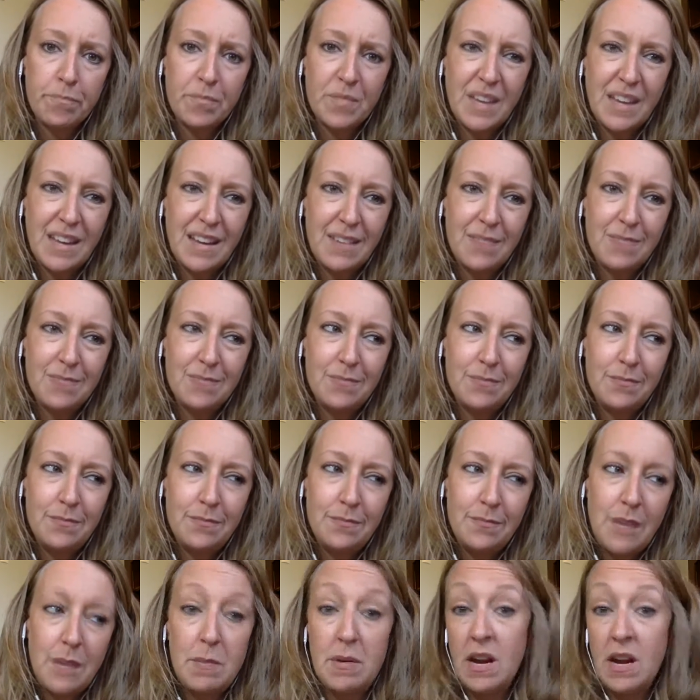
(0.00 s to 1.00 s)
like
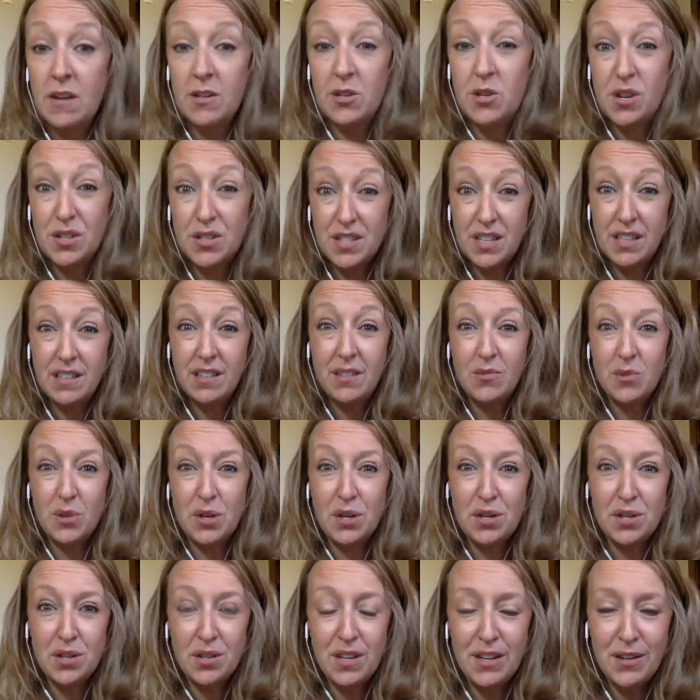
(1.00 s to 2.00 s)
maybe not trusting the
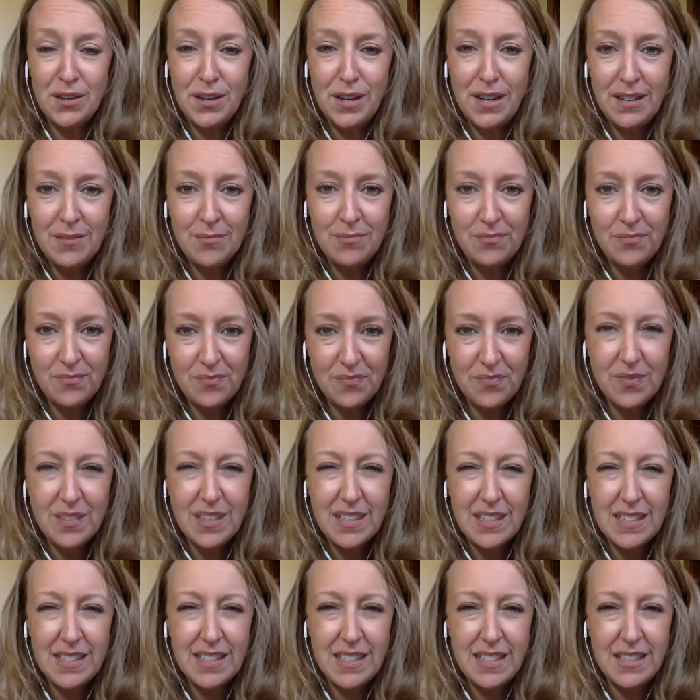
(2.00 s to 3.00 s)
voice you're hearing.
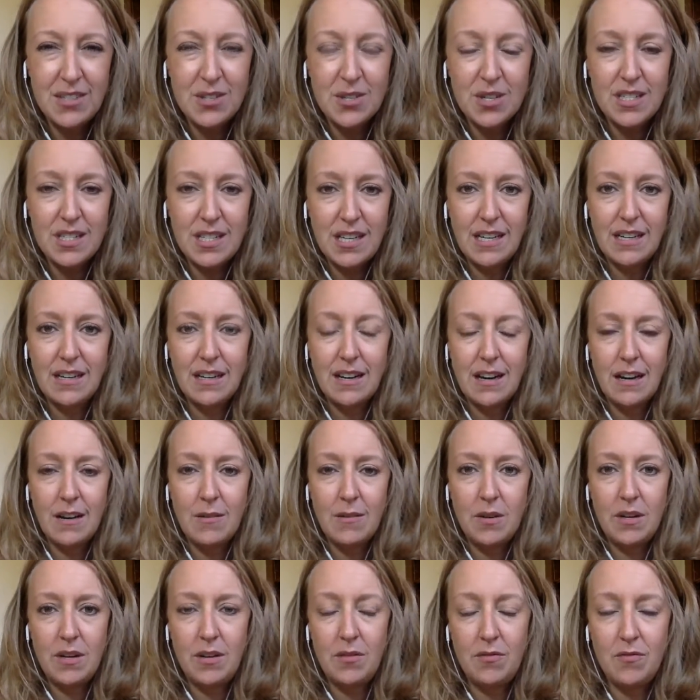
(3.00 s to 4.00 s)
It's interesting
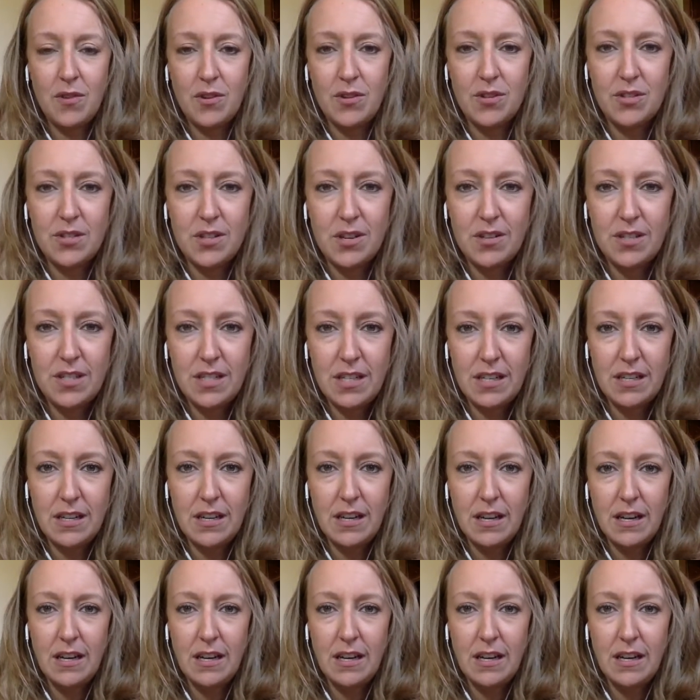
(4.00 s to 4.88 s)
when you first start to